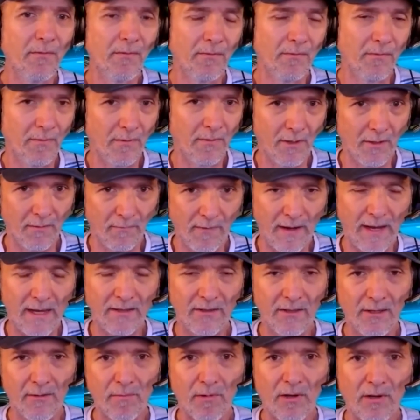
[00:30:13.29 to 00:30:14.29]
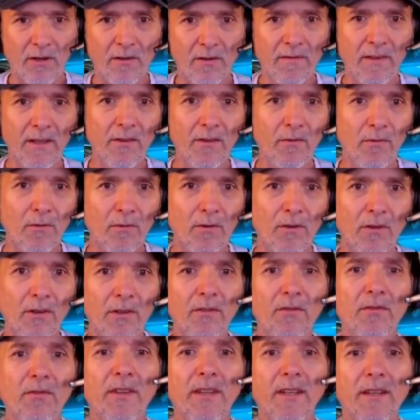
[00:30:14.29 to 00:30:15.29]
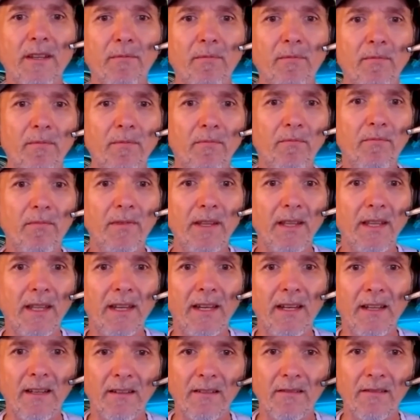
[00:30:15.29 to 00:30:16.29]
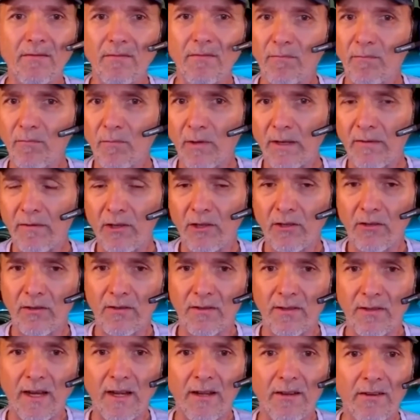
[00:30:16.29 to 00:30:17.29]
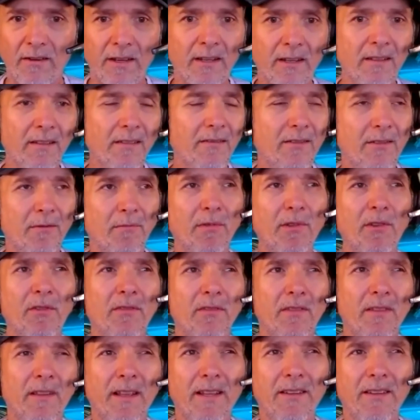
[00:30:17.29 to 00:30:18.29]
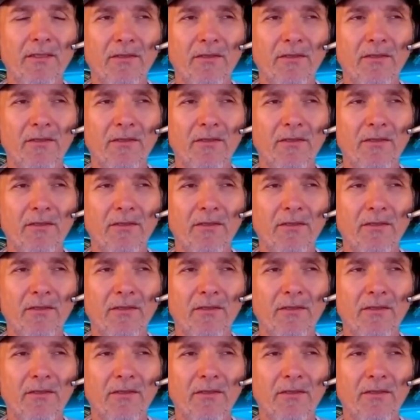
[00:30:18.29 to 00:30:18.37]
the fasting part of it, or you skip eating whatever you're desiring, supposedly